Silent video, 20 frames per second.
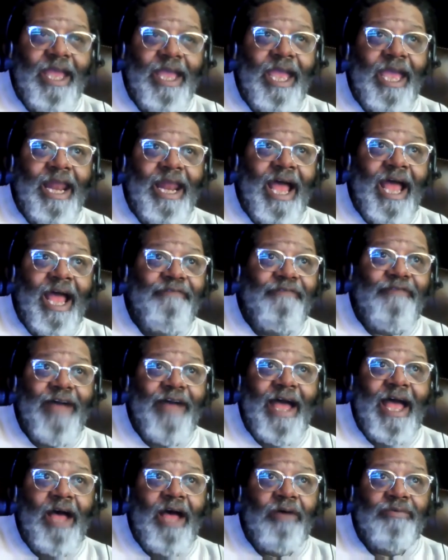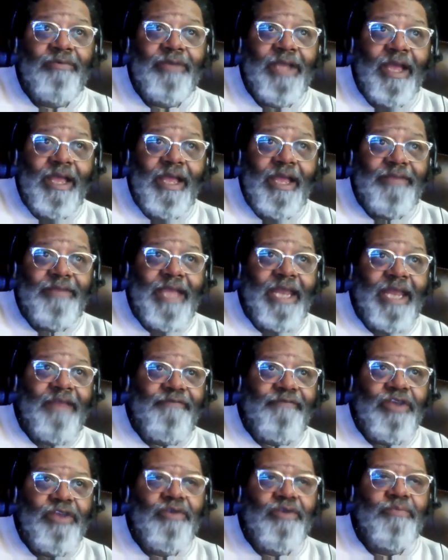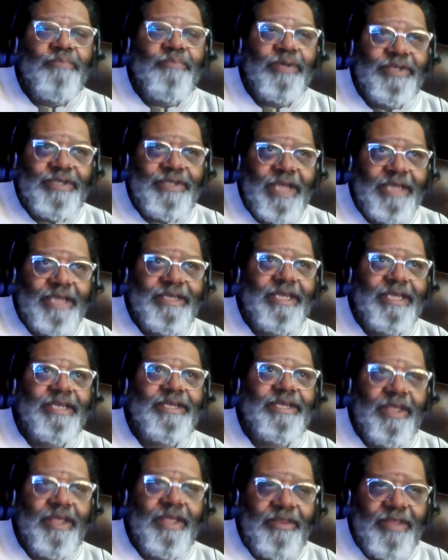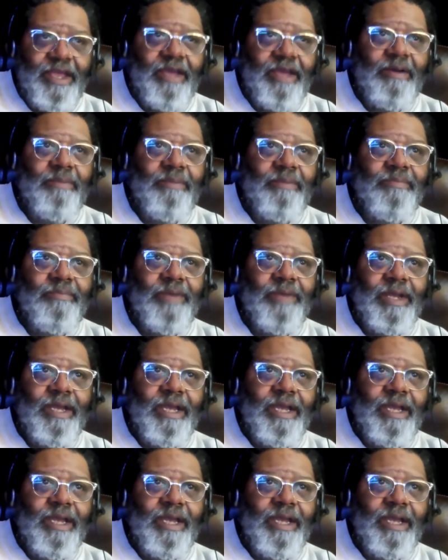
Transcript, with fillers: And I found that if you present it to them